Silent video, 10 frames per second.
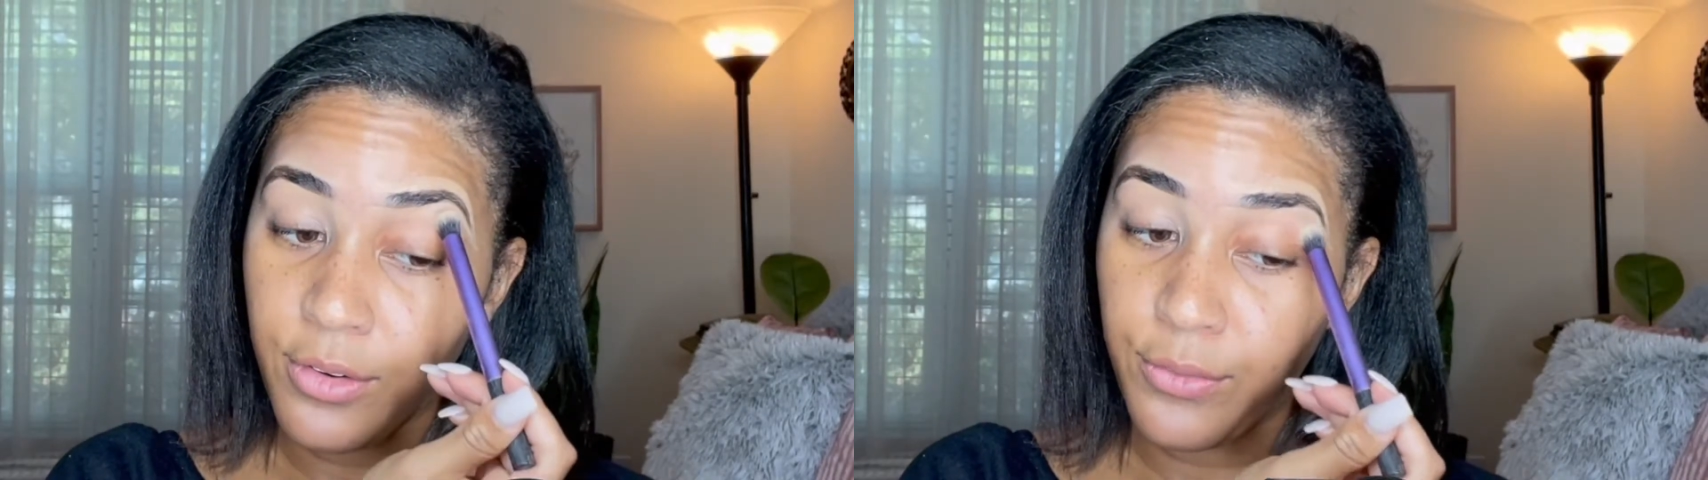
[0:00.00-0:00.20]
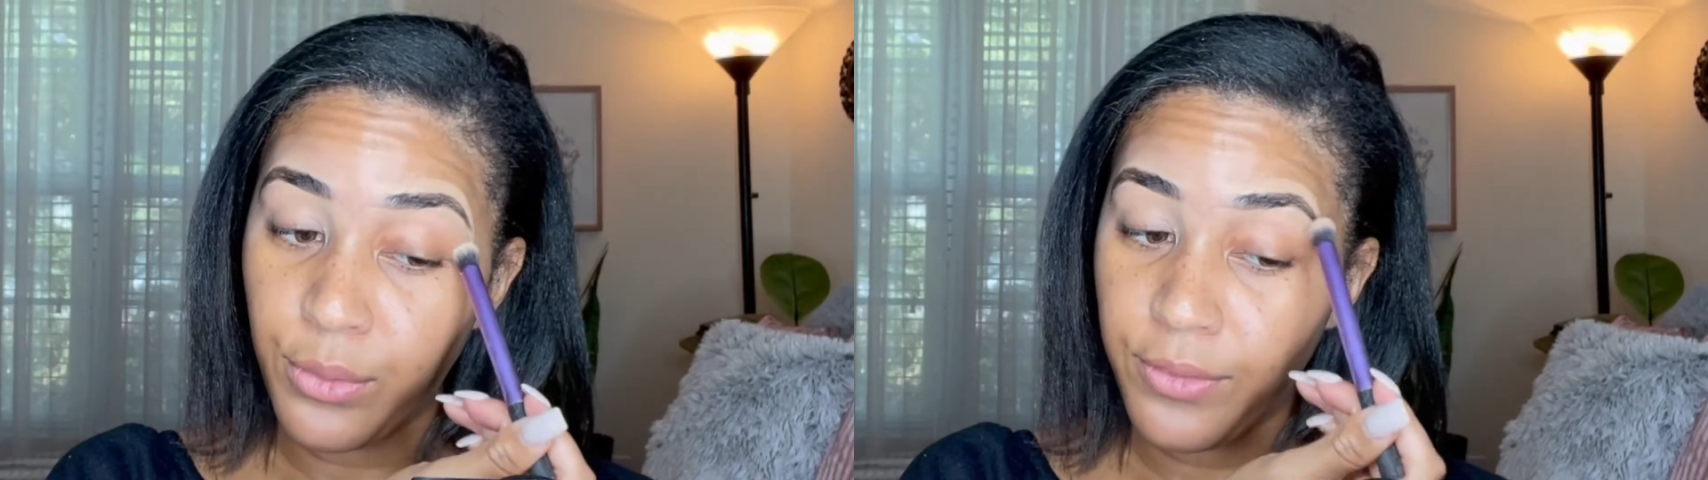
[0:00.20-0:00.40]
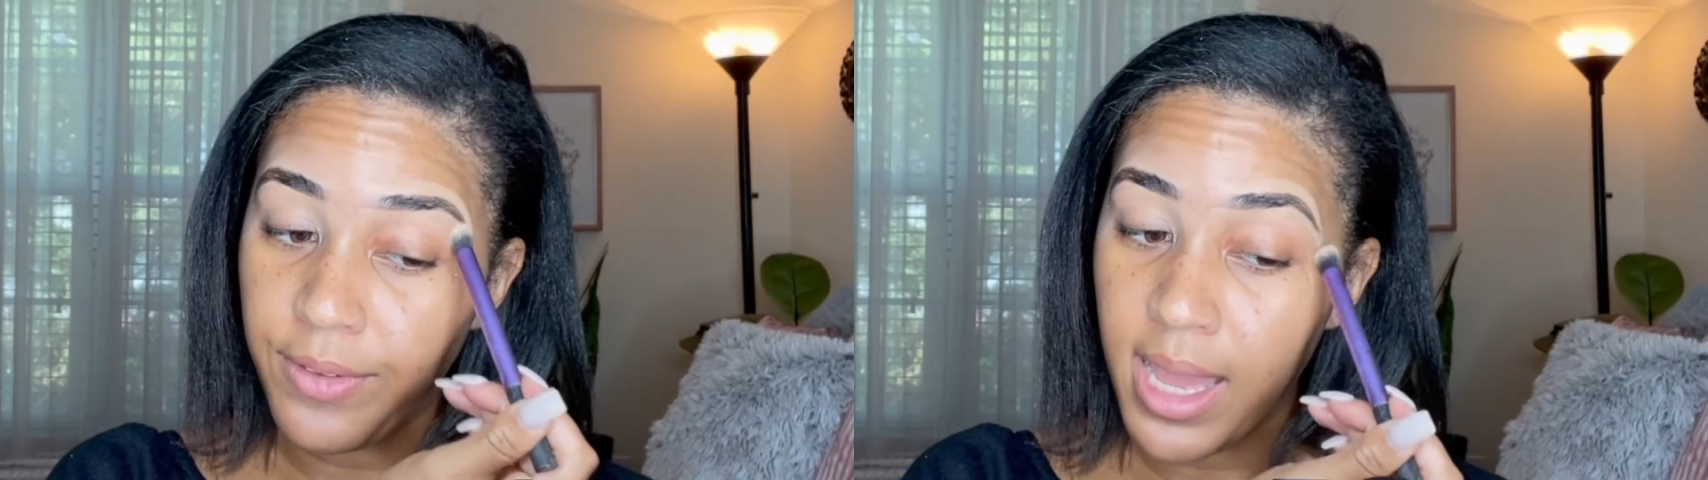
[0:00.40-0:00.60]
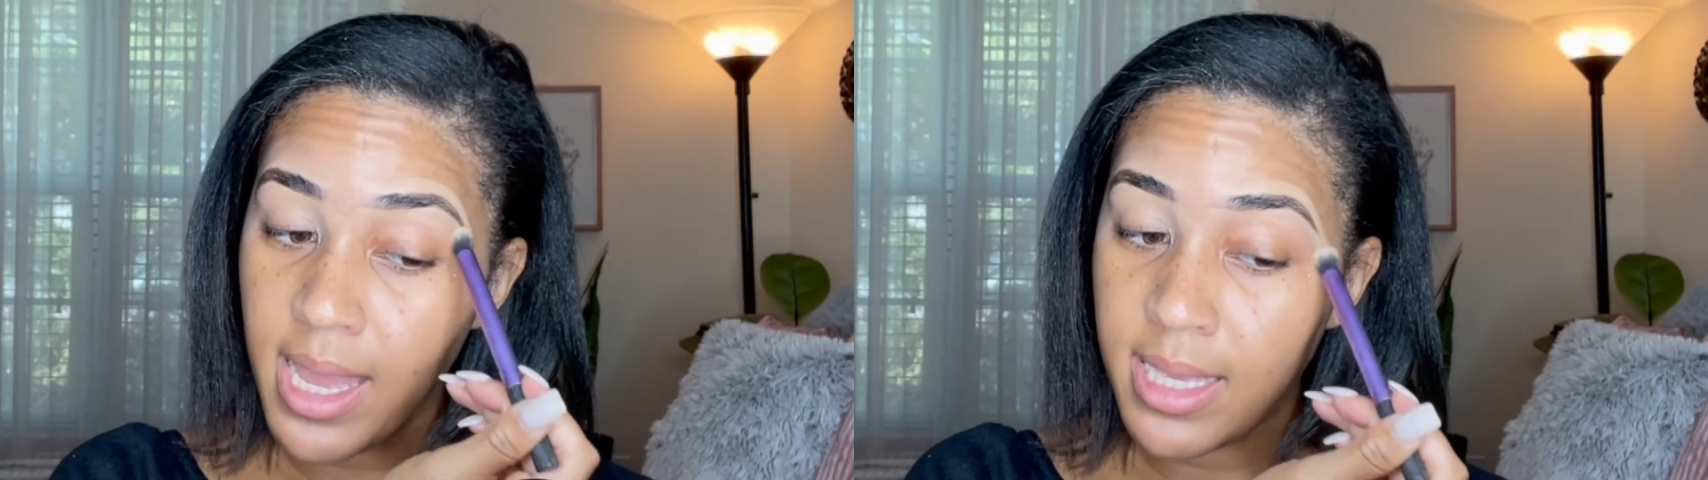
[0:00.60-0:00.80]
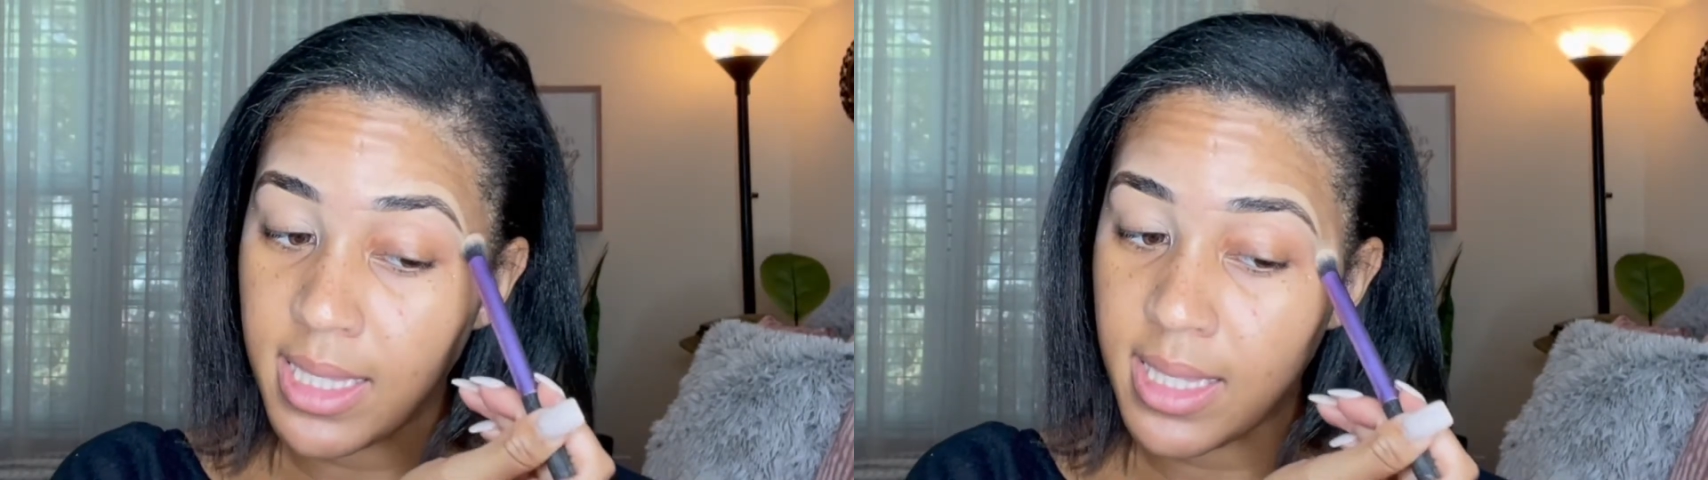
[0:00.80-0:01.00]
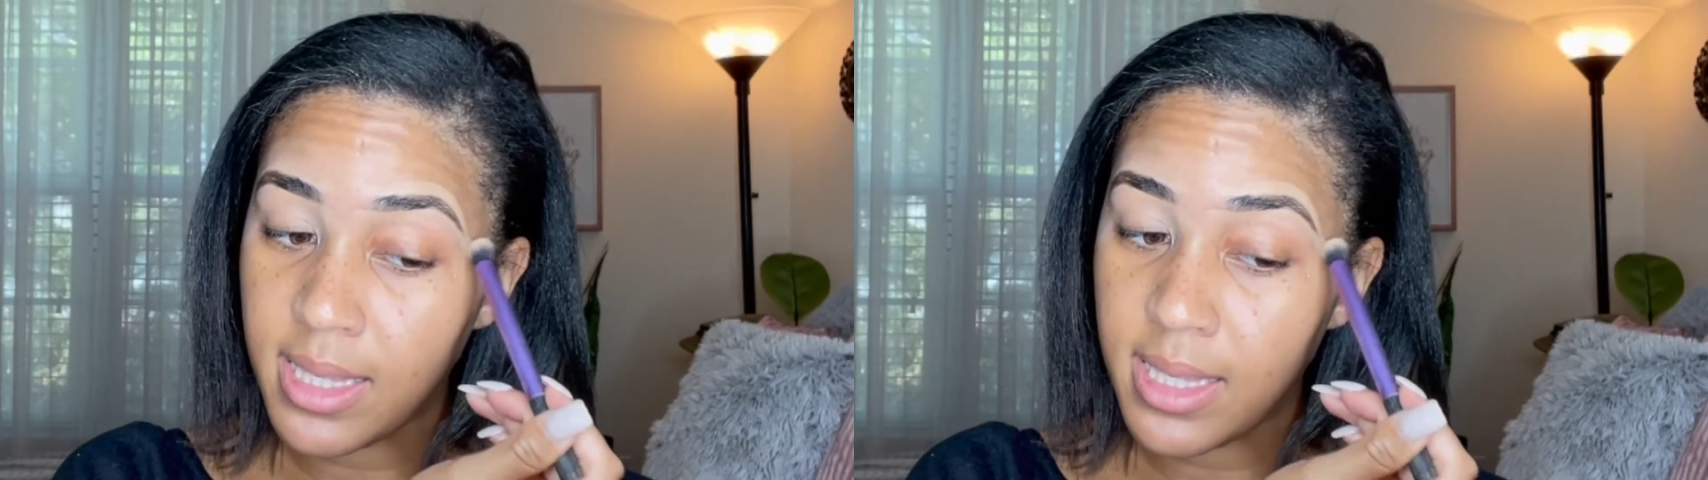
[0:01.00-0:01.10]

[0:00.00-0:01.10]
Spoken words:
a full face,